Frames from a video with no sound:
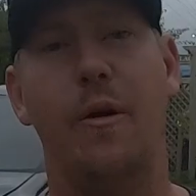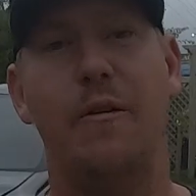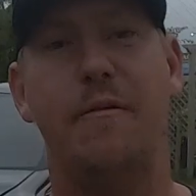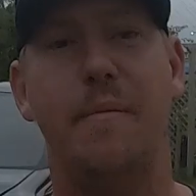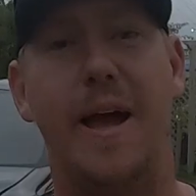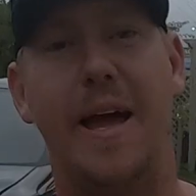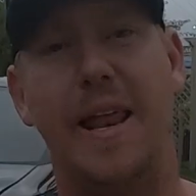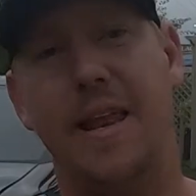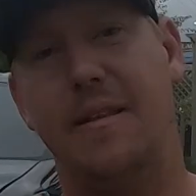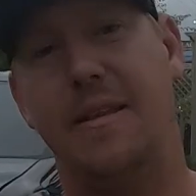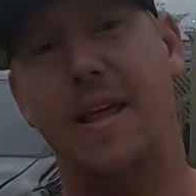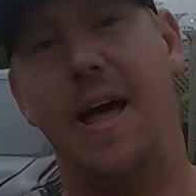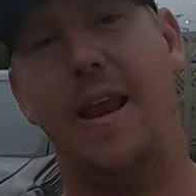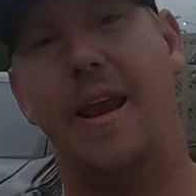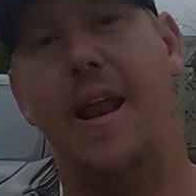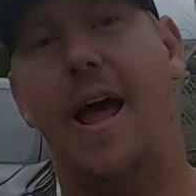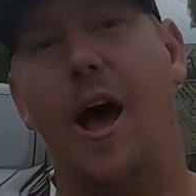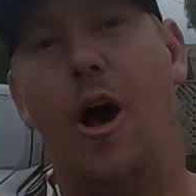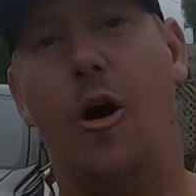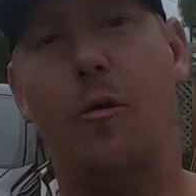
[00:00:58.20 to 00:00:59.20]
we made it down
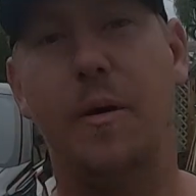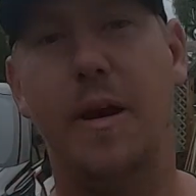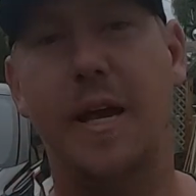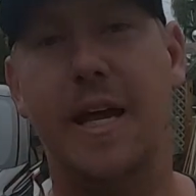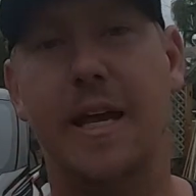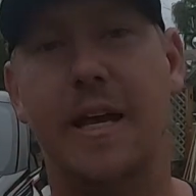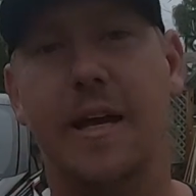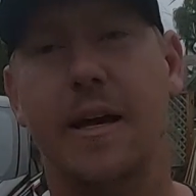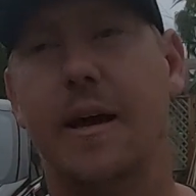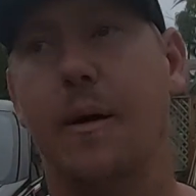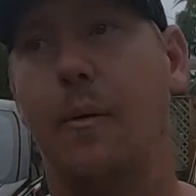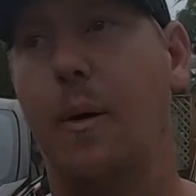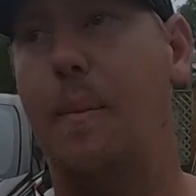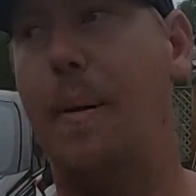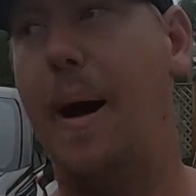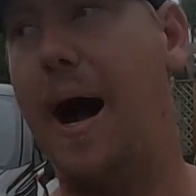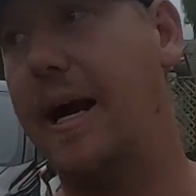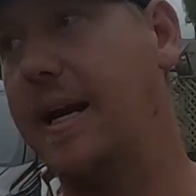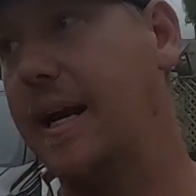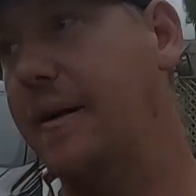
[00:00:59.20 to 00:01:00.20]
to Albany. We're
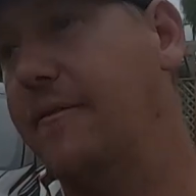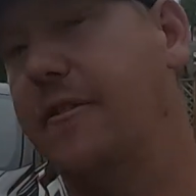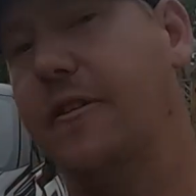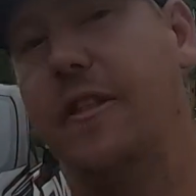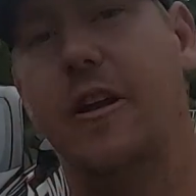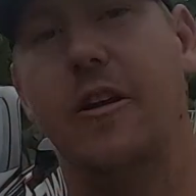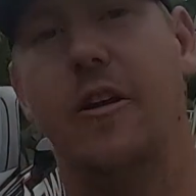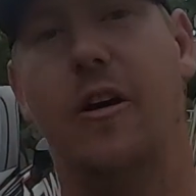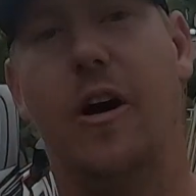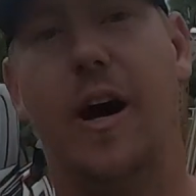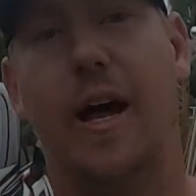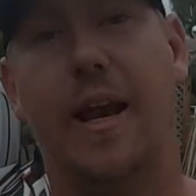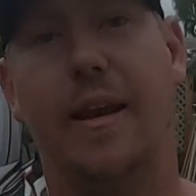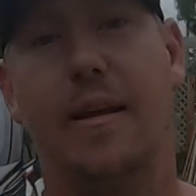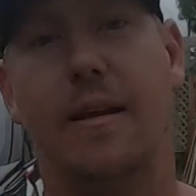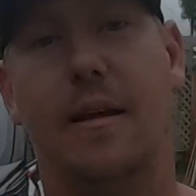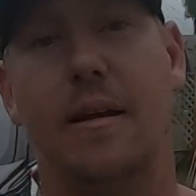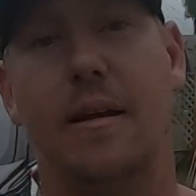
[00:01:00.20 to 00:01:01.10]
parked up for the night.